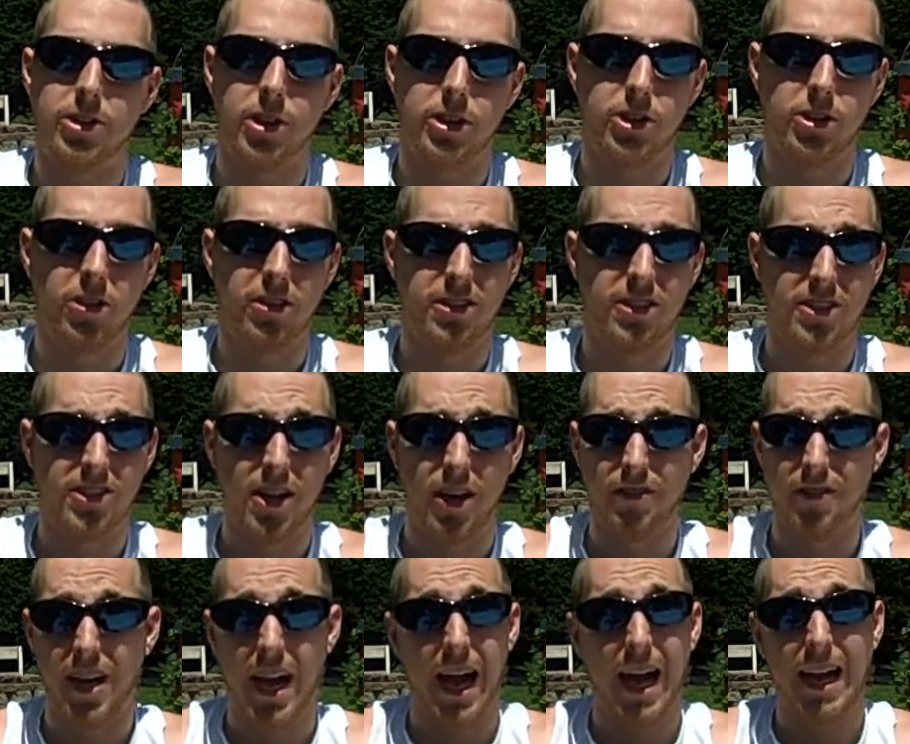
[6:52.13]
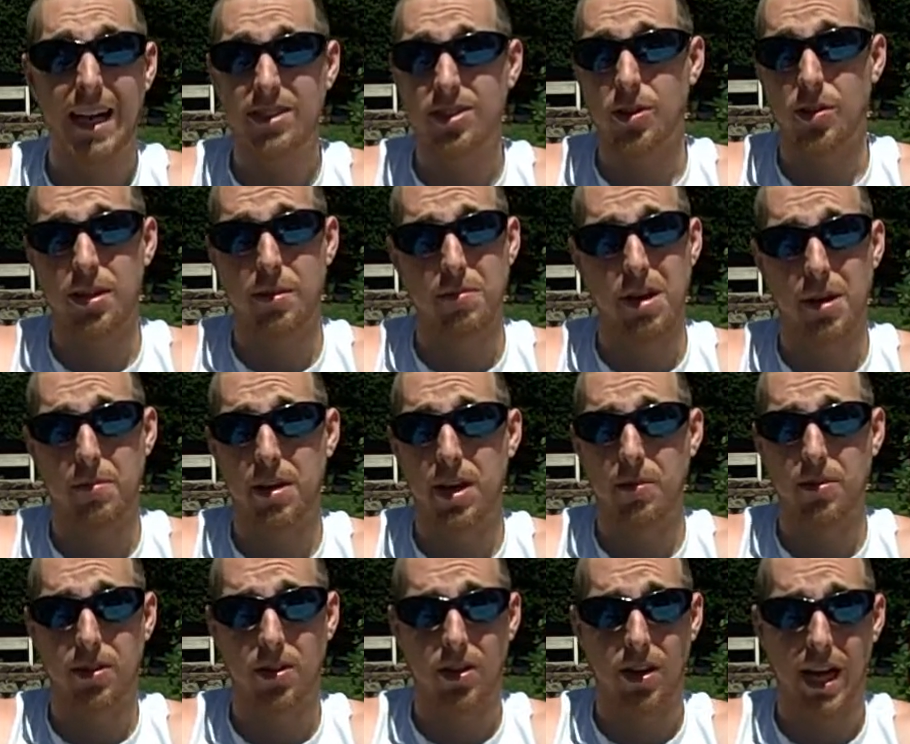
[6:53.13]
Tercher is a tough guy, so he may be
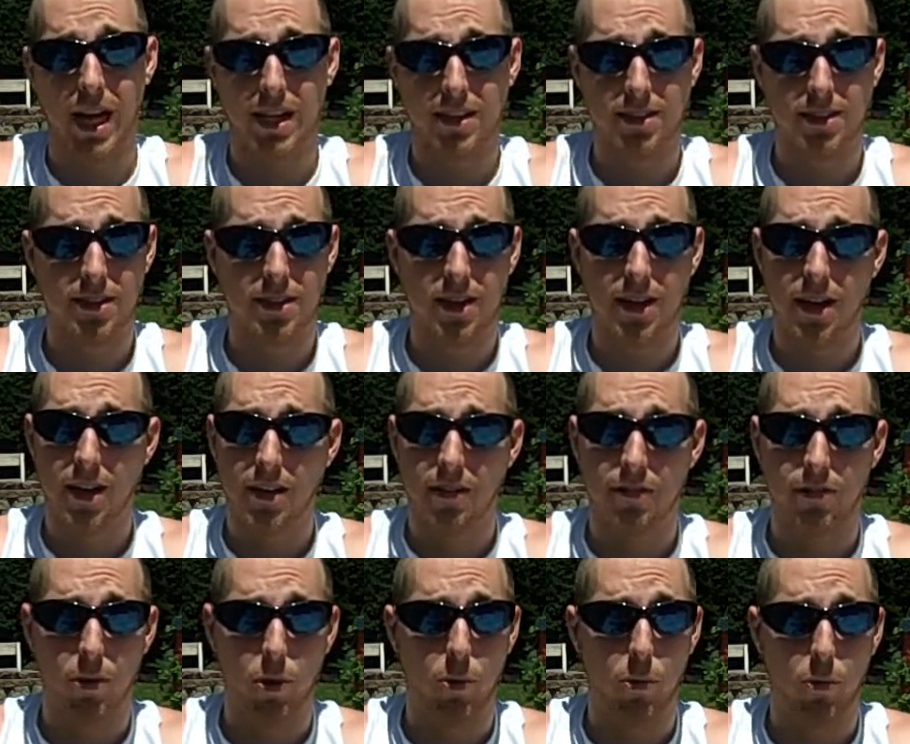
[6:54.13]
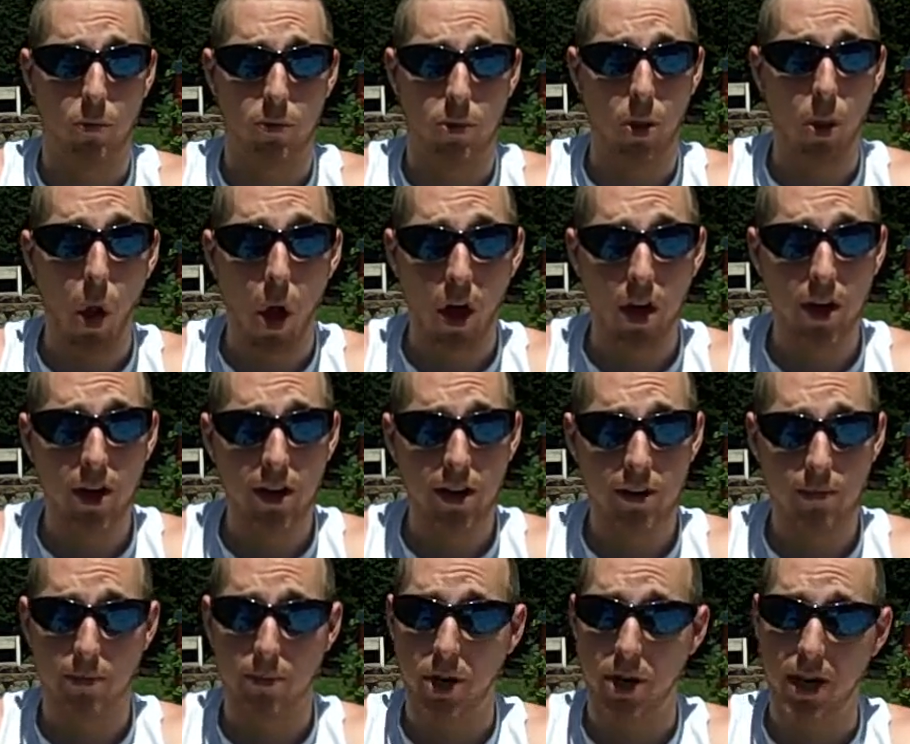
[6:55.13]
able to last for
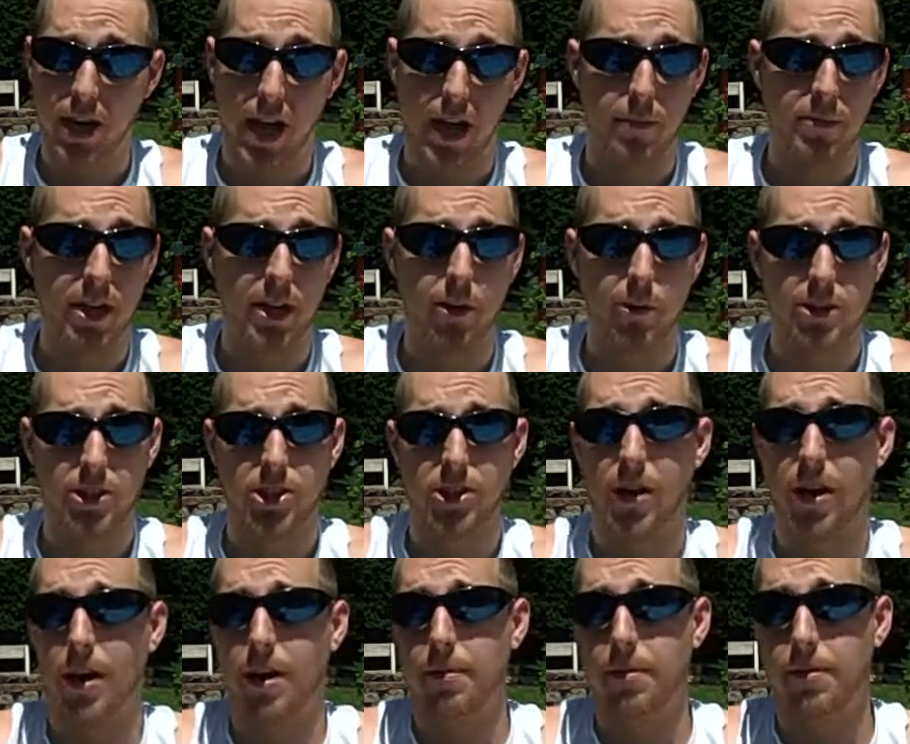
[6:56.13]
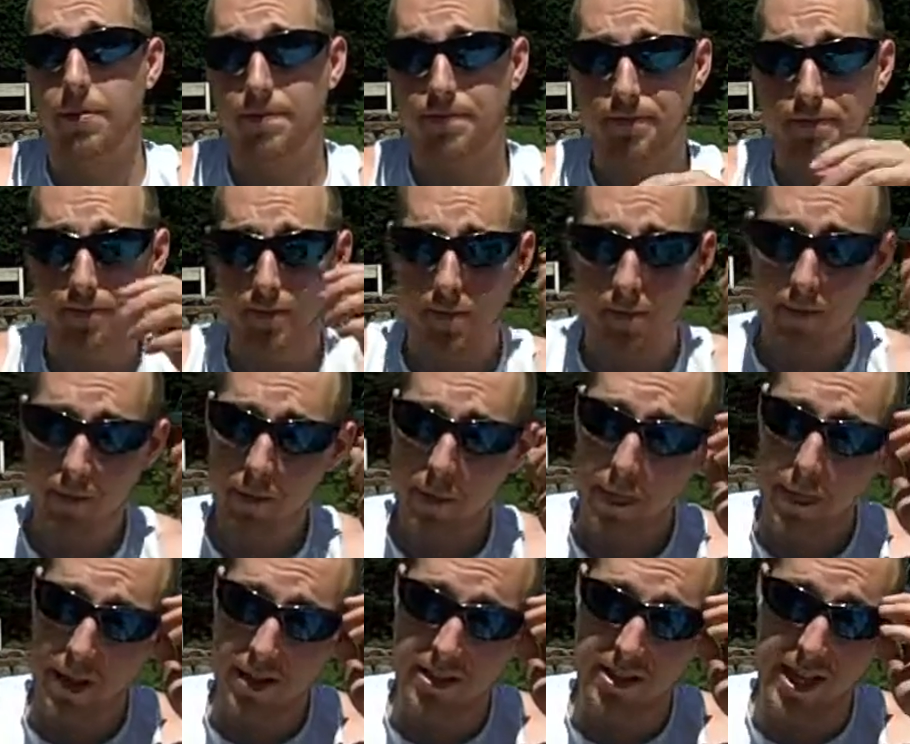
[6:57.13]
longer. But I'm going to go with Schaub.
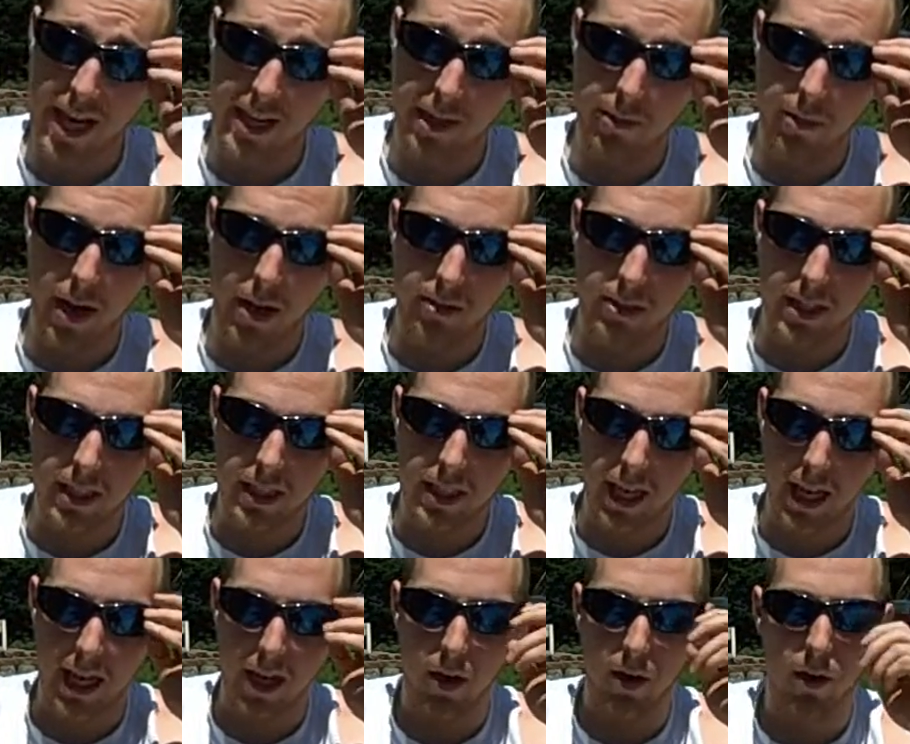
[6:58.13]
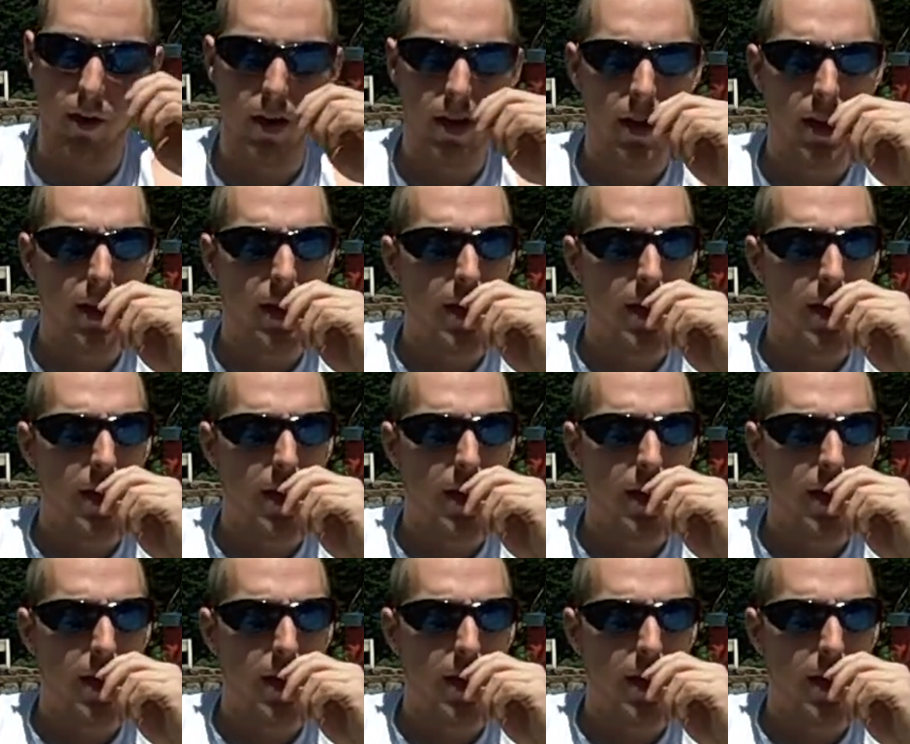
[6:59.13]
Second round TKO,